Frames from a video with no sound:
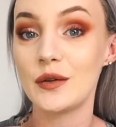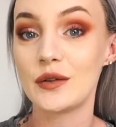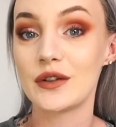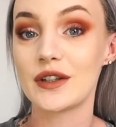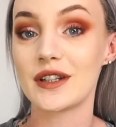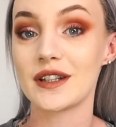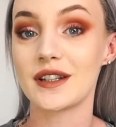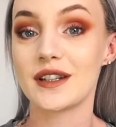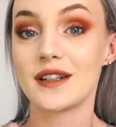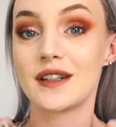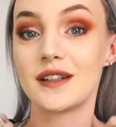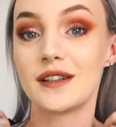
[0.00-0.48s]
We'll
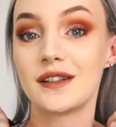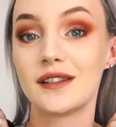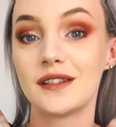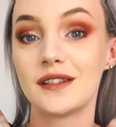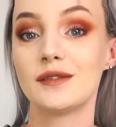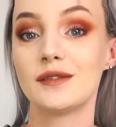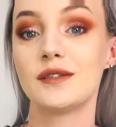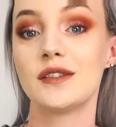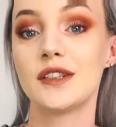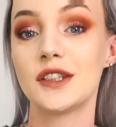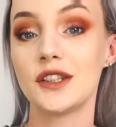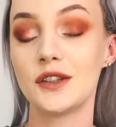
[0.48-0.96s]
just
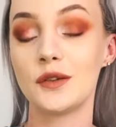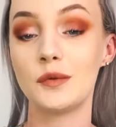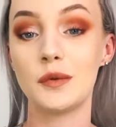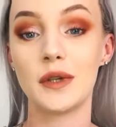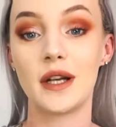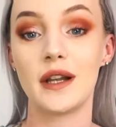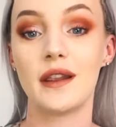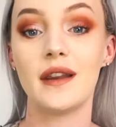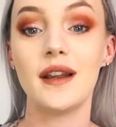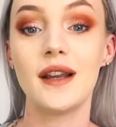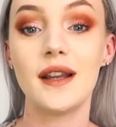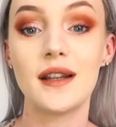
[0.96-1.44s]
do a
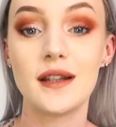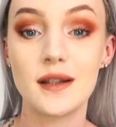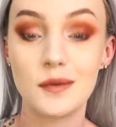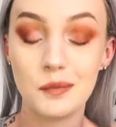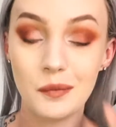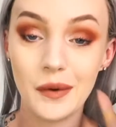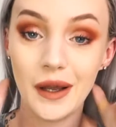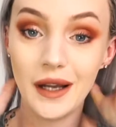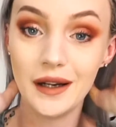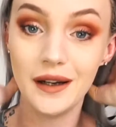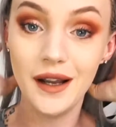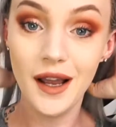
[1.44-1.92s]
bit of this,
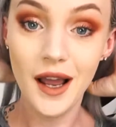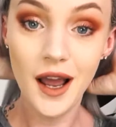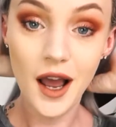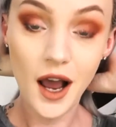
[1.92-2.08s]
but